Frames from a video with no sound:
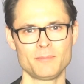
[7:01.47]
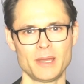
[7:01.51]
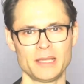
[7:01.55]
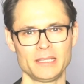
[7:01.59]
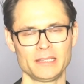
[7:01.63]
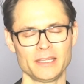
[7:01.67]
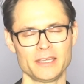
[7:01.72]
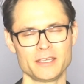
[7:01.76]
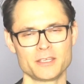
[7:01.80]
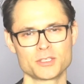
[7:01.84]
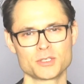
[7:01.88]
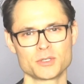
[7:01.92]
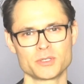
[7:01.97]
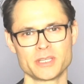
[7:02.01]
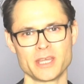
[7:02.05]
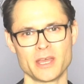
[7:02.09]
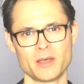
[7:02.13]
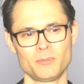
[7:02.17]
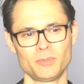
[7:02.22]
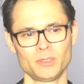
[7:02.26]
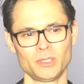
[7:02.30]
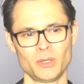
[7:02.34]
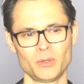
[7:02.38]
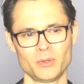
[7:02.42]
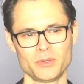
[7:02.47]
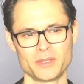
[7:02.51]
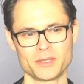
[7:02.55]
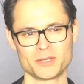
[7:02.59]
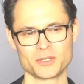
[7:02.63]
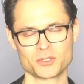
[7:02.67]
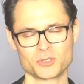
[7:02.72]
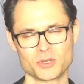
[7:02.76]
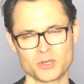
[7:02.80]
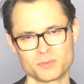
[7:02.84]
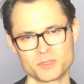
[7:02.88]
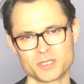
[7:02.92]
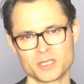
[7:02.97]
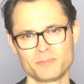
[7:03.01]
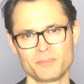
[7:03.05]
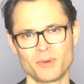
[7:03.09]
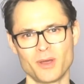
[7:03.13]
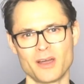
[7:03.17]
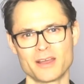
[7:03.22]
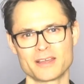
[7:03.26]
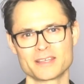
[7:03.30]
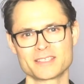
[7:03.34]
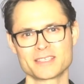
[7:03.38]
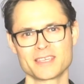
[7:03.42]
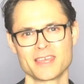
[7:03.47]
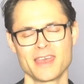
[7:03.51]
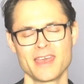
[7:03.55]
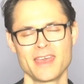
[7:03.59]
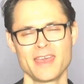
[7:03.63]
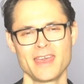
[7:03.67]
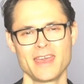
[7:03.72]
My links are down below in the description box.